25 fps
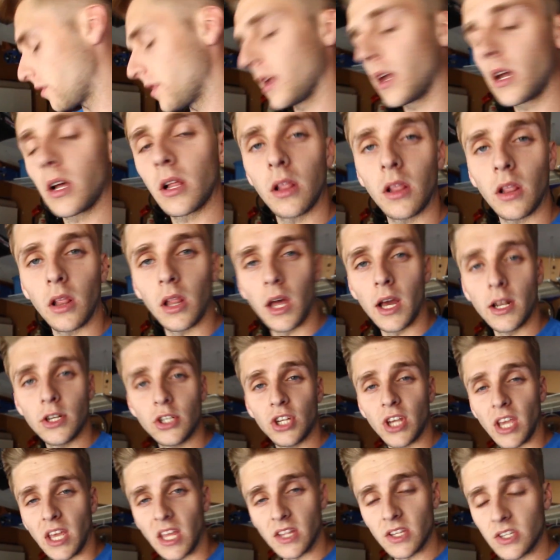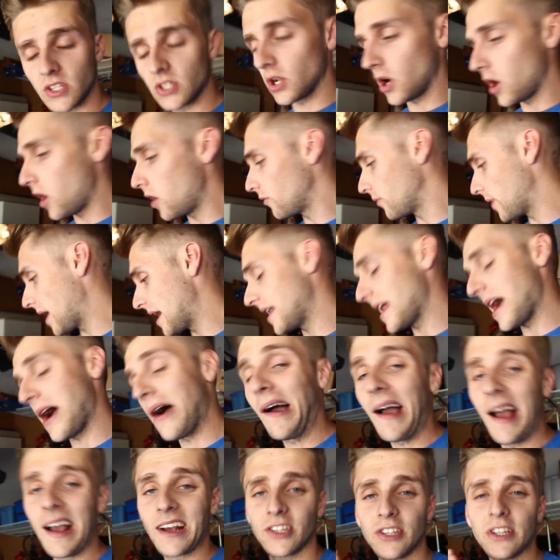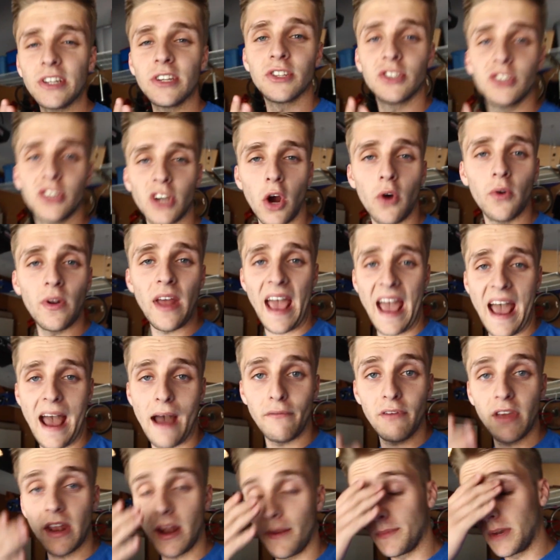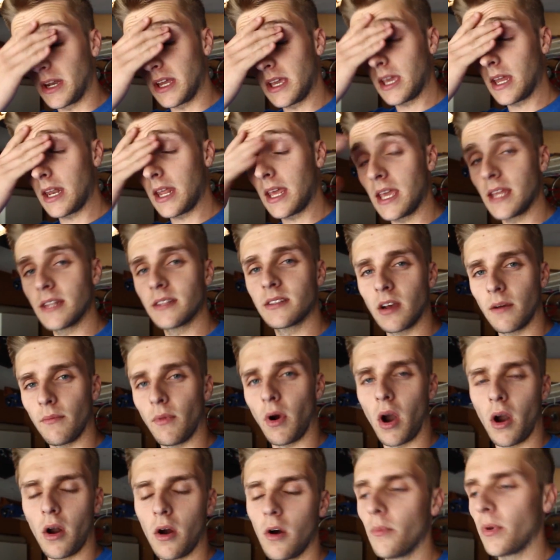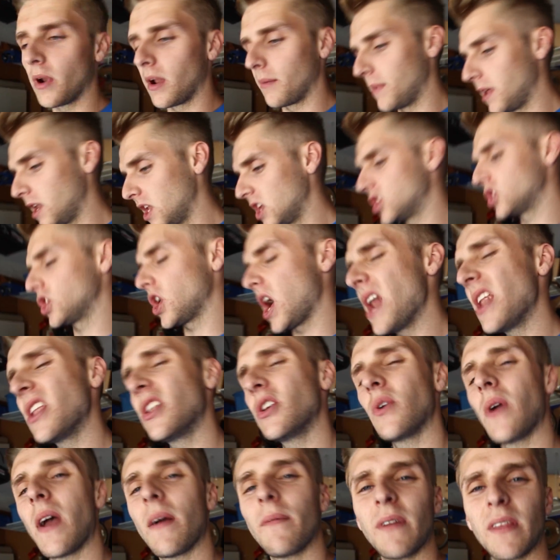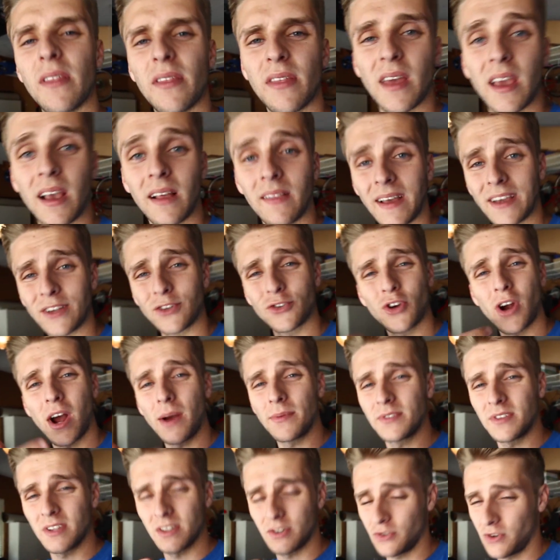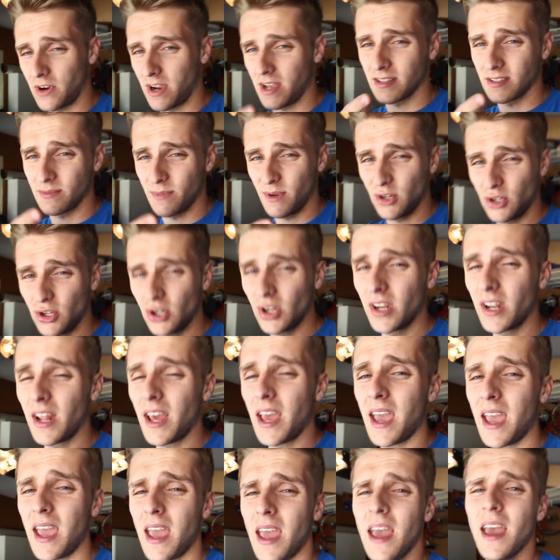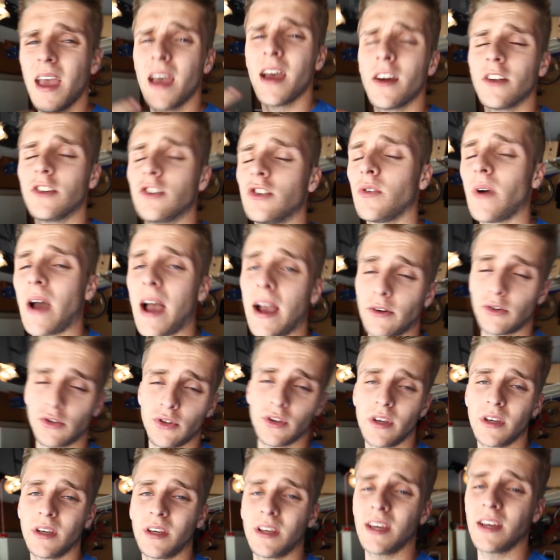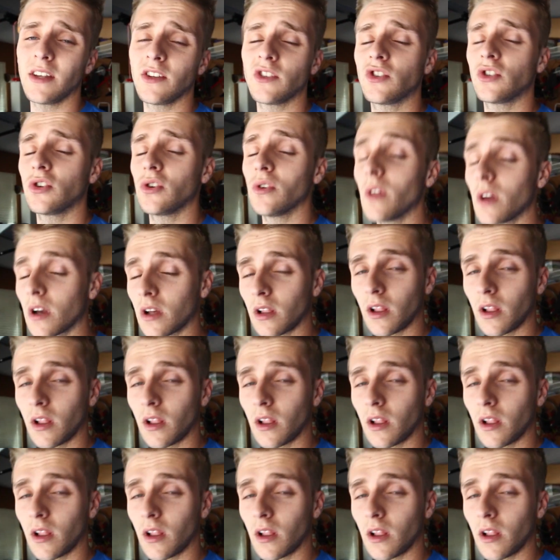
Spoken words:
the clutch install. Right now I actually don't have it. I'm going to get it in tomorrow, but I'm going to try to do everything like drops the transmission today to actually get to the